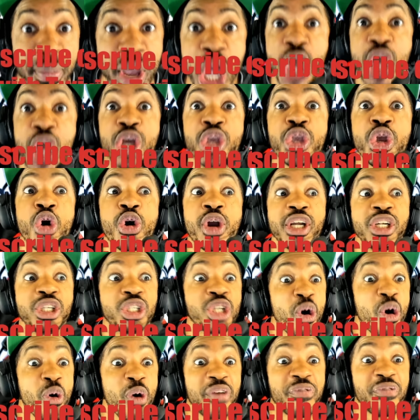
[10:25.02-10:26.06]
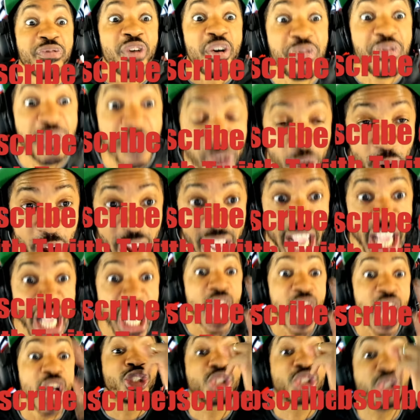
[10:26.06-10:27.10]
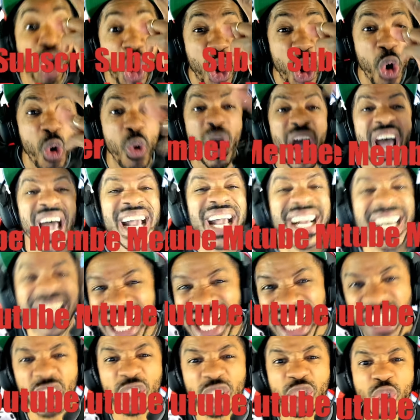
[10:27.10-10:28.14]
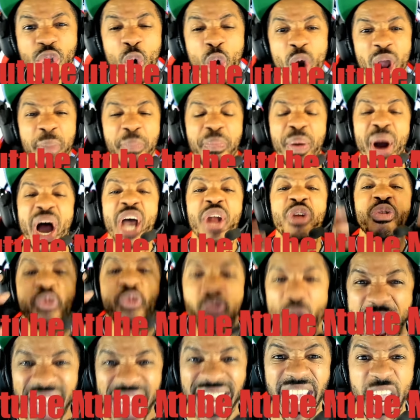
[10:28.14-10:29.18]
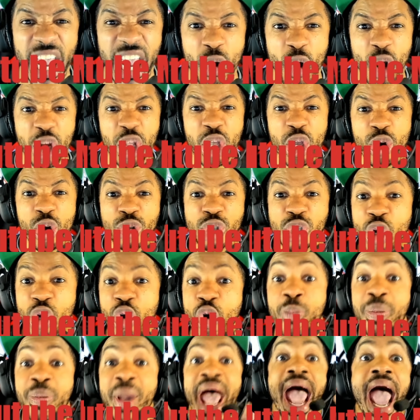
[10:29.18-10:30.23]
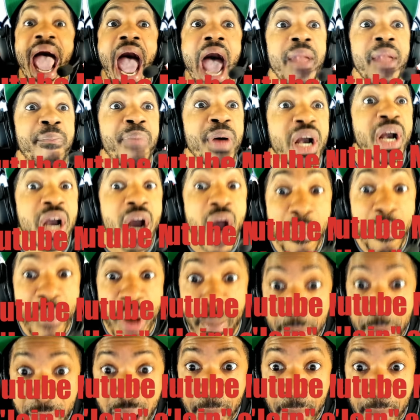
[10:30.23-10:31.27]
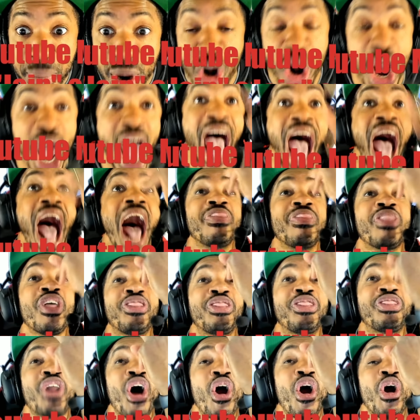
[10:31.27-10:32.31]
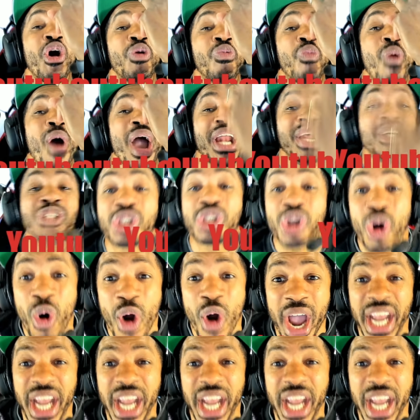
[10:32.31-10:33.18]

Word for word: you can do it for free. Two, click the join button right here on YouTube and become a member. And the third way to join,